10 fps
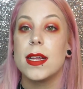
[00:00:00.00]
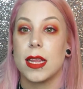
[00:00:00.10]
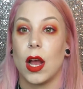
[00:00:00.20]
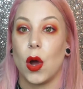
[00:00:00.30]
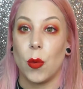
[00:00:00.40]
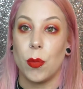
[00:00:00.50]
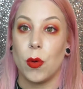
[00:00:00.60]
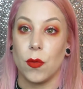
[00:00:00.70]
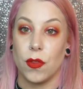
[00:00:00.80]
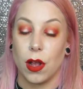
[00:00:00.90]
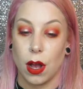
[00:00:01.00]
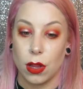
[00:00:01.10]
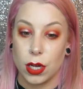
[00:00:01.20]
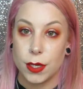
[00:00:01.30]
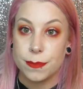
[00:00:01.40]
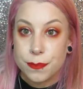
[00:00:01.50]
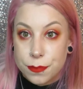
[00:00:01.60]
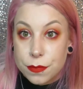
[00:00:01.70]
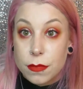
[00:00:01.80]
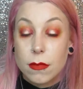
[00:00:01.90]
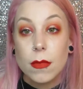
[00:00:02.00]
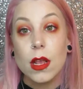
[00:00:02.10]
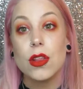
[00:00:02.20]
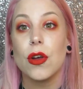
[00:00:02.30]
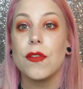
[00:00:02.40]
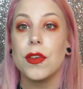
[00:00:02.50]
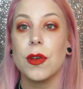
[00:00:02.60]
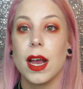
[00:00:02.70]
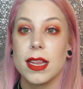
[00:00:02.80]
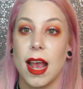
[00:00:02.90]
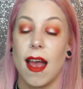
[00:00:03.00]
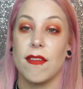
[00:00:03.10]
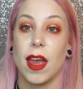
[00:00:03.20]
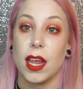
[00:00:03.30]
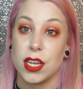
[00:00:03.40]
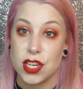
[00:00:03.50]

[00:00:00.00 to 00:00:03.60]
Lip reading: to help hold the color. So if you guys have that